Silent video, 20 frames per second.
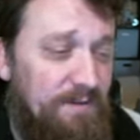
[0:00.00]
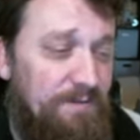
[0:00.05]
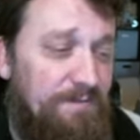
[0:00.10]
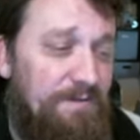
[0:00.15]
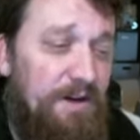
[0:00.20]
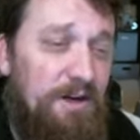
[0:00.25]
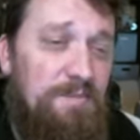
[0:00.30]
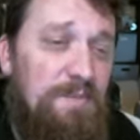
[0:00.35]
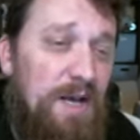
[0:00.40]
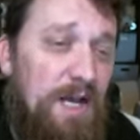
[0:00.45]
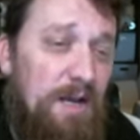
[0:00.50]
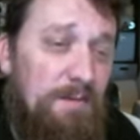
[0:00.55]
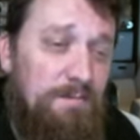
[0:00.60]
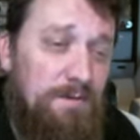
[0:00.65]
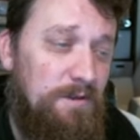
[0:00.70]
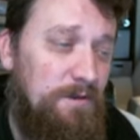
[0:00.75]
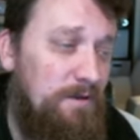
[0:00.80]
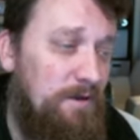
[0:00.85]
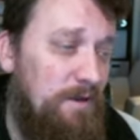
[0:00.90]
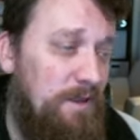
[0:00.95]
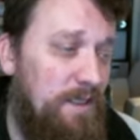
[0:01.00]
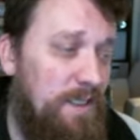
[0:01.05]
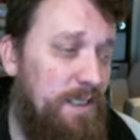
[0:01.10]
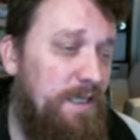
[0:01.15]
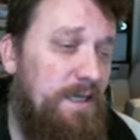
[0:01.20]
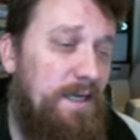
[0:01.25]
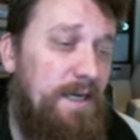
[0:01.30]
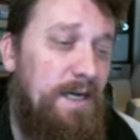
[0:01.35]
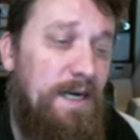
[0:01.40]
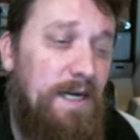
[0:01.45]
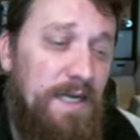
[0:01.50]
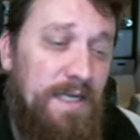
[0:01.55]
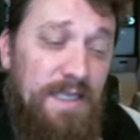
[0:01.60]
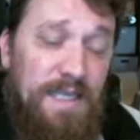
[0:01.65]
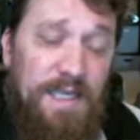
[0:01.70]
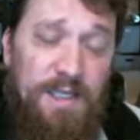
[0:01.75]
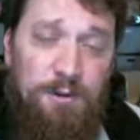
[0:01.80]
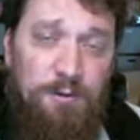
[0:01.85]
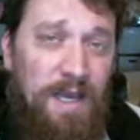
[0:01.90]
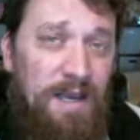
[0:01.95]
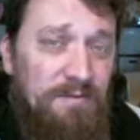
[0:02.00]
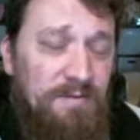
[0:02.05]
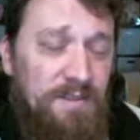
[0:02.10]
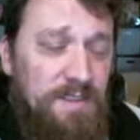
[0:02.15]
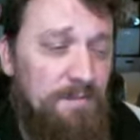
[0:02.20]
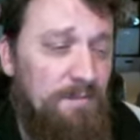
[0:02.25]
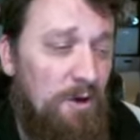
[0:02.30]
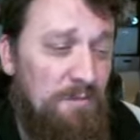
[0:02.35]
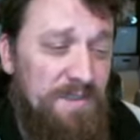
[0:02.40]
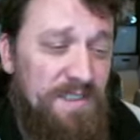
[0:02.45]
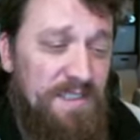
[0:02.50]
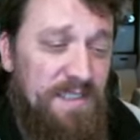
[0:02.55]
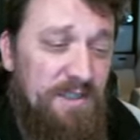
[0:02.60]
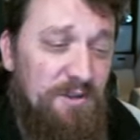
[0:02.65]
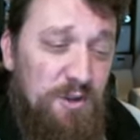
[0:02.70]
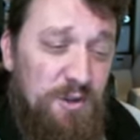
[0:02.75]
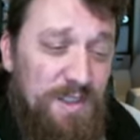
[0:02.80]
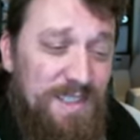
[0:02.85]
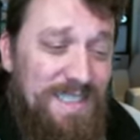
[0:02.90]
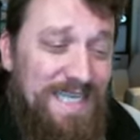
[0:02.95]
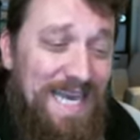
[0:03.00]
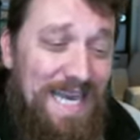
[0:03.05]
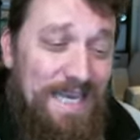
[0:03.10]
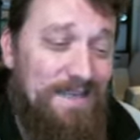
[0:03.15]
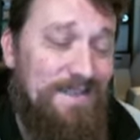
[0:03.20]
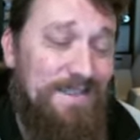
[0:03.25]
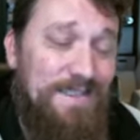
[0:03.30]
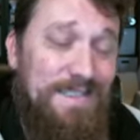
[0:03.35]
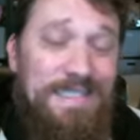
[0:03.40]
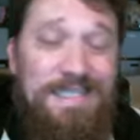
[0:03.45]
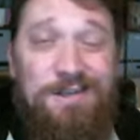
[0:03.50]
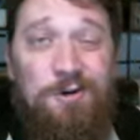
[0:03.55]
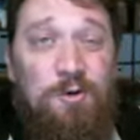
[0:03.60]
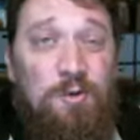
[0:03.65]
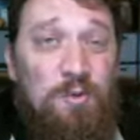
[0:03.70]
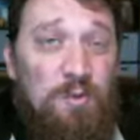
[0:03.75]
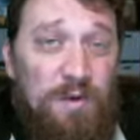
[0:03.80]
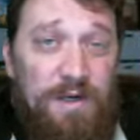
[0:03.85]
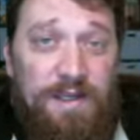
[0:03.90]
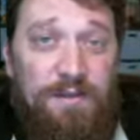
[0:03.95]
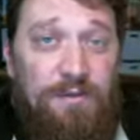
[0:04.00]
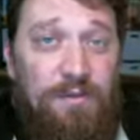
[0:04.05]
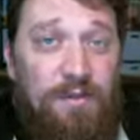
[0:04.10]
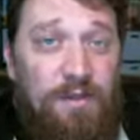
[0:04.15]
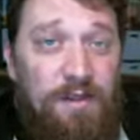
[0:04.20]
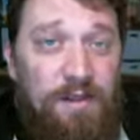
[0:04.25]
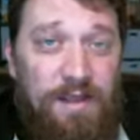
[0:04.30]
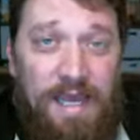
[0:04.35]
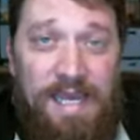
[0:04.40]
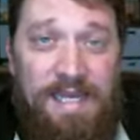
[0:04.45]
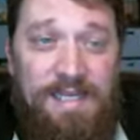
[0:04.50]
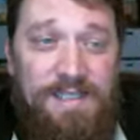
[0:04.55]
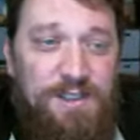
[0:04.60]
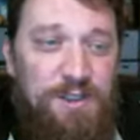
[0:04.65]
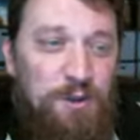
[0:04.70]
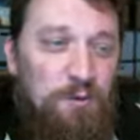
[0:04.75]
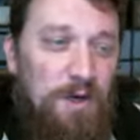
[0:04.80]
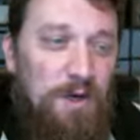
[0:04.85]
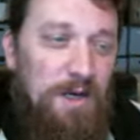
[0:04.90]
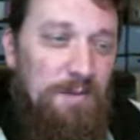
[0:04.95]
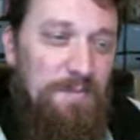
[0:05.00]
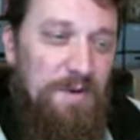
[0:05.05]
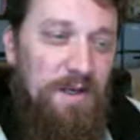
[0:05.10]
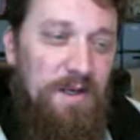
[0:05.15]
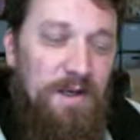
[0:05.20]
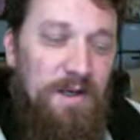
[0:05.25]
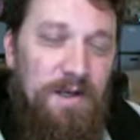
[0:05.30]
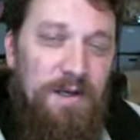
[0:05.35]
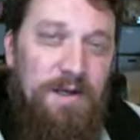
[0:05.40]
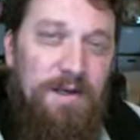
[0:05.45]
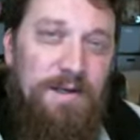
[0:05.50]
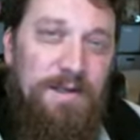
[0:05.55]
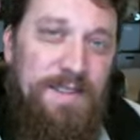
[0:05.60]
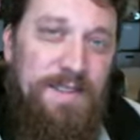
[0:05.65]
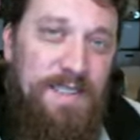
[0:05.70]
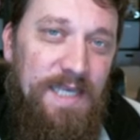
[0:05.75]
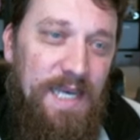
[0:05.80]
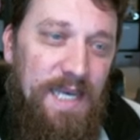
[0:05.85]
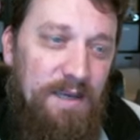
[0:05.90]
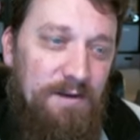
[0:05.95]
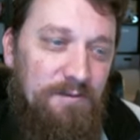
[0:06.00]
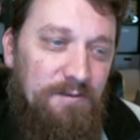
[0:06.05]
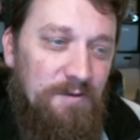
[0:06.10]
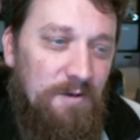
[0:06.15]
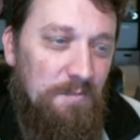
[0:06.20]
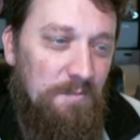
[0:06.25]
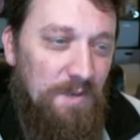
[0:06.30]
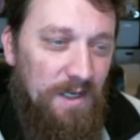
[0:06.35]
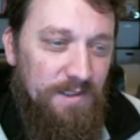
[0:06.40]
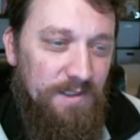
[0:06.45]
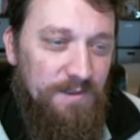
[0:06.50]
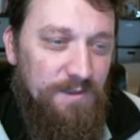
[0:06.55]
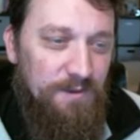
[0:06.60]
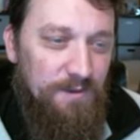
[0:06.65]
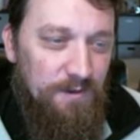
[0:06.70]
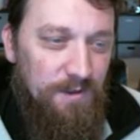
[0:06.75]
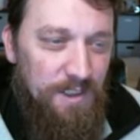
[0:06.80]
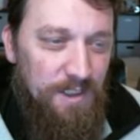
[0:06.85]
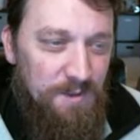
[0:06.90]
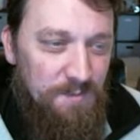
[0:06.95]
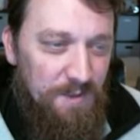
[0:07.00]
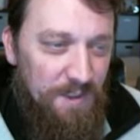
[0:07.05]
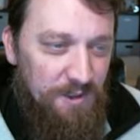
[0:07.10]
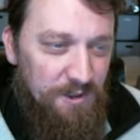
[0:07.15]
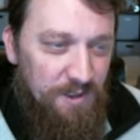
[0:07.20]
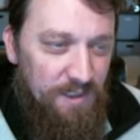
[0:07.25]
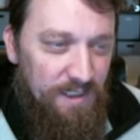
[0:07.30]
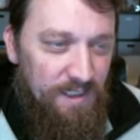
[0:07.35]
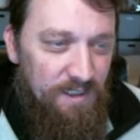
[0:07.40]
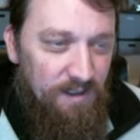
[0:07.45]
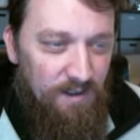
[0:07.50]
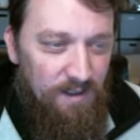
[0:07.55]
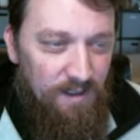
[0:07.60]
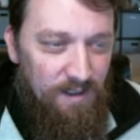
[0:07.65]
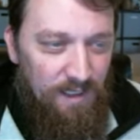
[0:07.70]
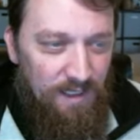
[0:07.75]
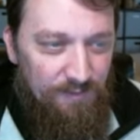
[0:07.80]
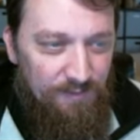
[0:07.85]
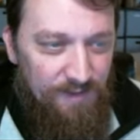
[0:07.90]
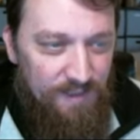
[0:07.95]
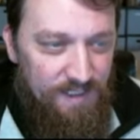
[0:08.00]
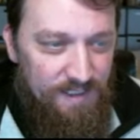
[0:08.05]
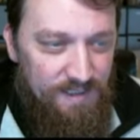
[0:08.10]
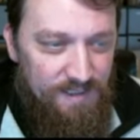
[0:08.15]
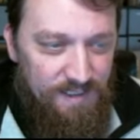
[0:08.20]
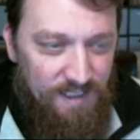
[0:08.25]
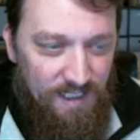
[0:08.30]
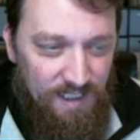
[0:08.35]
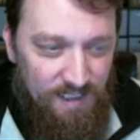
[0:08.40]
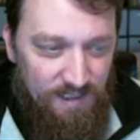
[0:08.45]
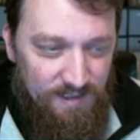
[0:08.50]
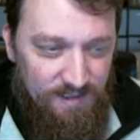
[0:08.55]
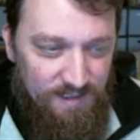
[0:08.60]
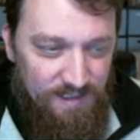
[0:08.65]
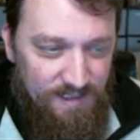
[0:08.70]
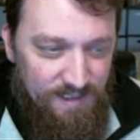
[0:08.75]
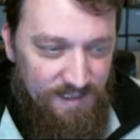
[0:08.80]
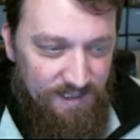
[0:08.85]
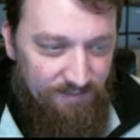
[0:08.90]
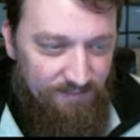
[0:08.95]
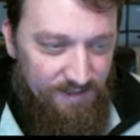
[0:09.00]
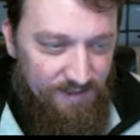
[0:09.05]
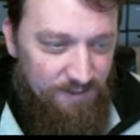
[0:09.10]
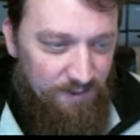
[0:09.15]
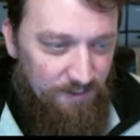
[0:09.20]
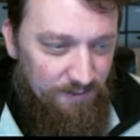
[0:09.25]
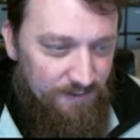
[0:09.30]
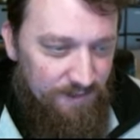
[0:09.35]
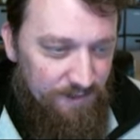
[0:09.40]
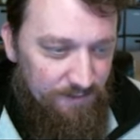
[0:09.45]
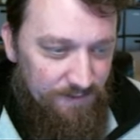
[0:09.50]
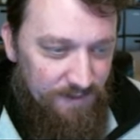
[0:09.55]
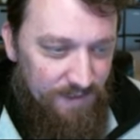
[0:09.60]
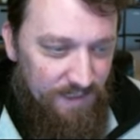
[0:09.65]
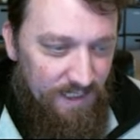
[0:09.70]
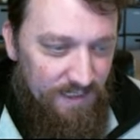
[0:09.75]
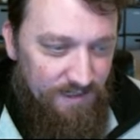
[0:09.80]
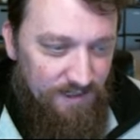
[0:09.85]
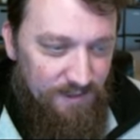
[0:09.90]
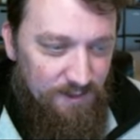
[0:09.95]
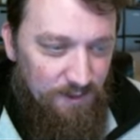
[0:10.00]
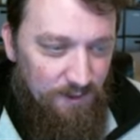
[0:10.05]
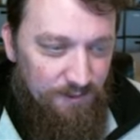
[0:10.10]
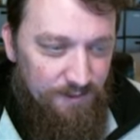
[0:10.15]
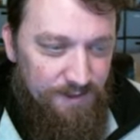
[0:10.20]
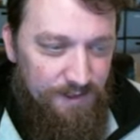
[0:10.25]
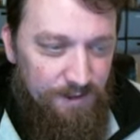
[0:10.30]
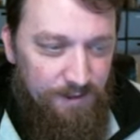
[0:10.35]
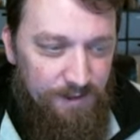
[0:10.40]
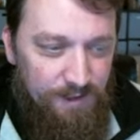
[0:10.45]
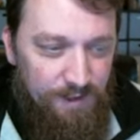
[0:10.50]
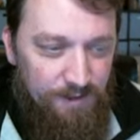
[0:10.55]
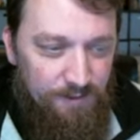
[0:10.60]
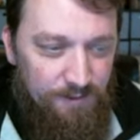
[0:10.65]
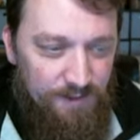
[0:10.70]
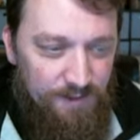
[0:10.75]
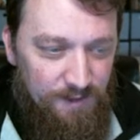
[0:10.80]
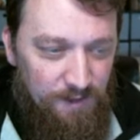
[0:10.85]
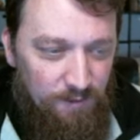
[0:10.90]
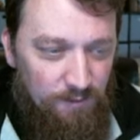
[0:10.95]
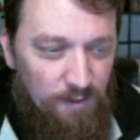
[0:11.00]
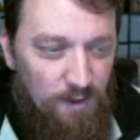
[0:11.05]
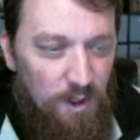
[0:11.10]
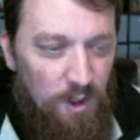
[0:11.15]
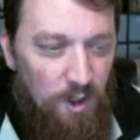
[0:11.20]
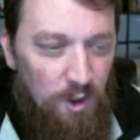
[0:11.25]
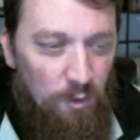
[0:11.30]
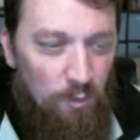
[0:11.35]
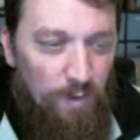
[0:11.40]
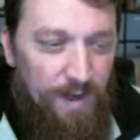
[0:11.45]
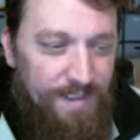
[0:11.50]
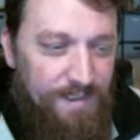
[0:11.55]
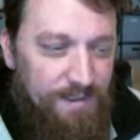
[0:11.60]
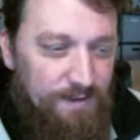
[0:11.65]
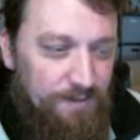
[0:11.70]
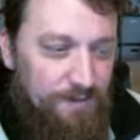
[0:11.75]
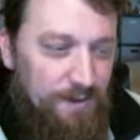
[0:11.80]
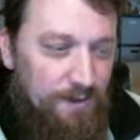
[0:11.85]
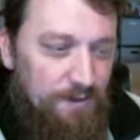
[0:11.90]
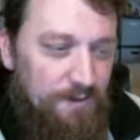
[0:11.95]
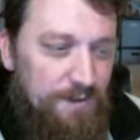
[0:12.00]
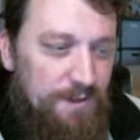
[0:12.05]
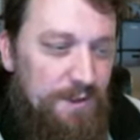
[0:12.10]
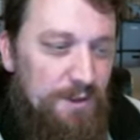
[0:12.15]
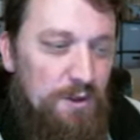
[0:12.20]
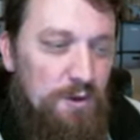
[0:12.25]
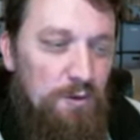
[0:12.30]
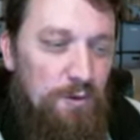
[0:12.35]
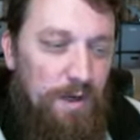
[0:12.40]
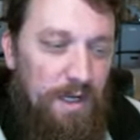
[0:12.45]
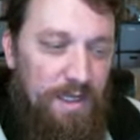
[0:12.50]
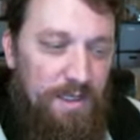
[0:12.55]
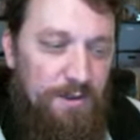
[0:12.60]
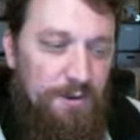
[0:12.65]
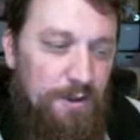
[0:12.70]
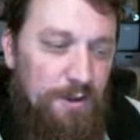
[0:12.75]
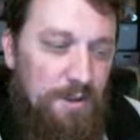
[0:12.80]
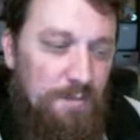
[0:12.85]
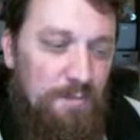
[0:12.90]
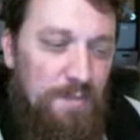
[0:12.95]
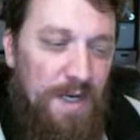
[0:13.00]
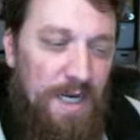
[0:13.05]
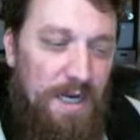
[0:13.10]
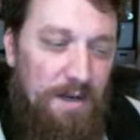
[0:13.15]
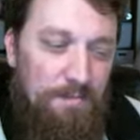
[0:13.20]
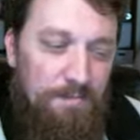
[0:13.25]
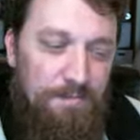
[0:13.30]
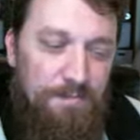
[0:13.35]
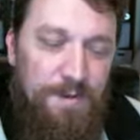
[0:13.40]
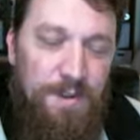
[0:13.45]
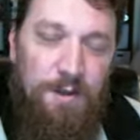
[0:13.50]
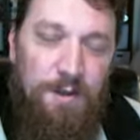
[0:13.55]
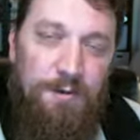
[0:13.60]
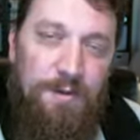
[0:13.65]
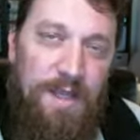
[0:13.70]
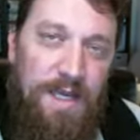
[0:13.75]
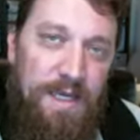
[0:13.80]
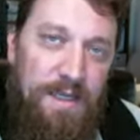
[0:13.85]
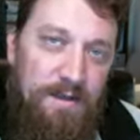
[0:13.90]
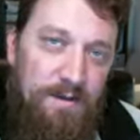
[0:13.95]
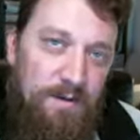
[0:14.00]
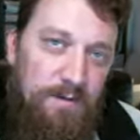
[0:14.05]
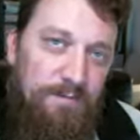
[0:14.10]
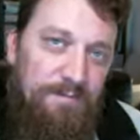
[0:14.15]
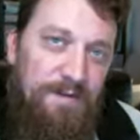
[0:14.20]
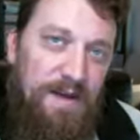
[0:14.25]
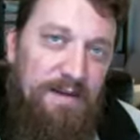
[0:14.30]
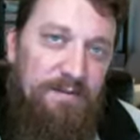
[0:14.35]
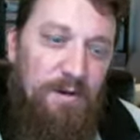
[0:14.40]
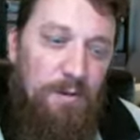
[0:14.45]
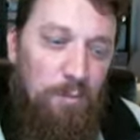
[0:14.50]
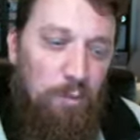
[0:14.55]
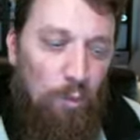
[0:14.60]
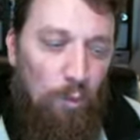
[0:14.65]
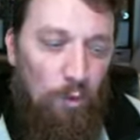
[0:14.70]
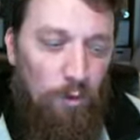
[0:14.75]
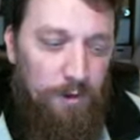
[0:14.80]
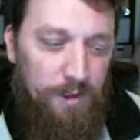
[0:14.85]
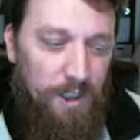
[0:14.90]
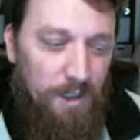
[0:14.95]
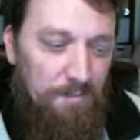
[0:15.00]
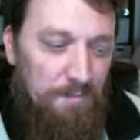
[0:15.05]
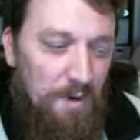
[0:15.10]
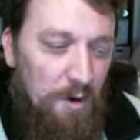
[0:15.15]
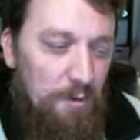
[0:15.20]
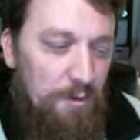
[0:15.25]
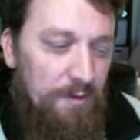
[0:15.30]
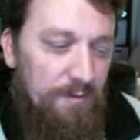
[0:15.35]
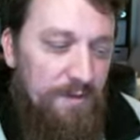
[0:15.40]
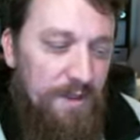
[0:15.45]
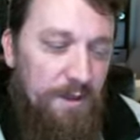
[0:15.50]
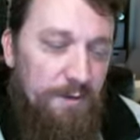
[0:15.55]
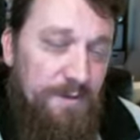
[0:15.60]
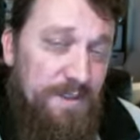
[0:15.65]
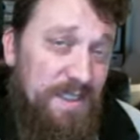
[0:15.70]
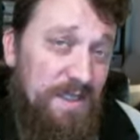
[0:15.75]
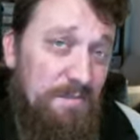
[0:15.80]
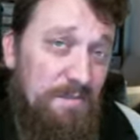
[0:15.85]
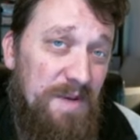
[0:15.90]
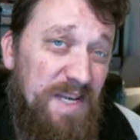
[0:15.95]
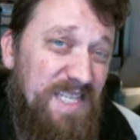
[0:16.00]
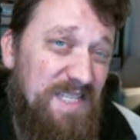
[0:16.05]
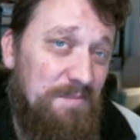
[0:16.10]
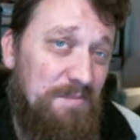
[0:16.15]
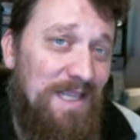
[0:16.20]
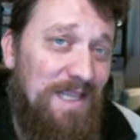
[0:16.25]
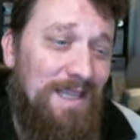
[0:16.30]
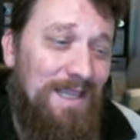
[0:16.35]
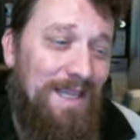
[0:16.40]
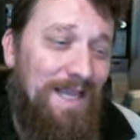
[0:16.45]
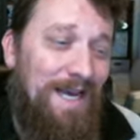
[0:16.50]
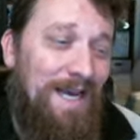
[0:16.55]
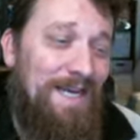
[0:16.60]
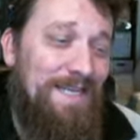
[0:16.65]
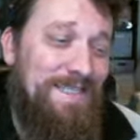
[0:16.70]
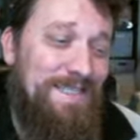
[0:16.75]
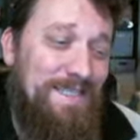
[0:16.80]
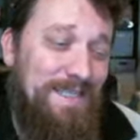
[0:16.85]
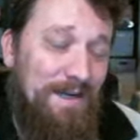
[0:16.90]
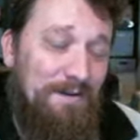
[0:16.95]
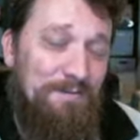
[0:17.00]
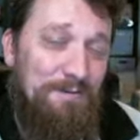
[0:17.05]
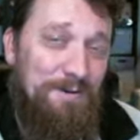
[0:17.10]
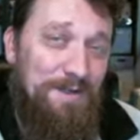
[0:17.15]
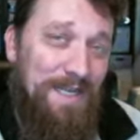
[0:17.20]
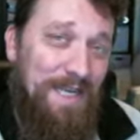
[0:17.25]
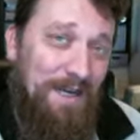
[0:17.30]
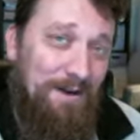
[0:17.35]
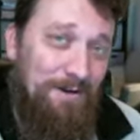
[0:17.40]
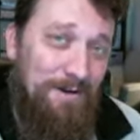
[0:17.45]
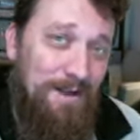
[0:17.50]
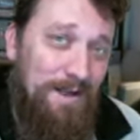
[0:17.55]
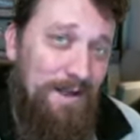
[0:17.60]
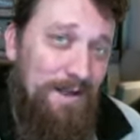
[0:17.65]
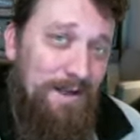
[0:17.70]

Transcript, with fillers: It's very popular uh, in that you'll have some armies that just can't deal with a two up save monster, especially. I think he's got, let's see, does he have any Star Seers? He has a Star Seer here, so wait till turn two, and you're going to pop, you know, that five up ward on both of those, and it makes them a lot tougher now.